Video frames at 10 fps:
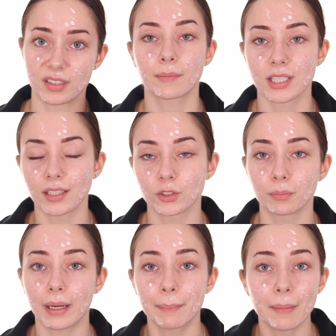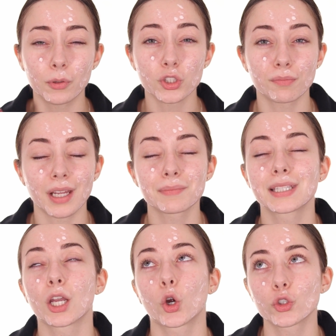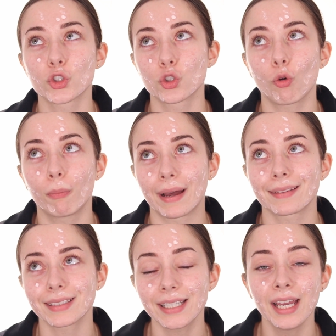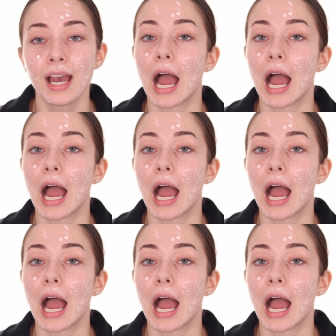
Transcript: And I'm telling you, my pimples, sometimes they hurt so badly.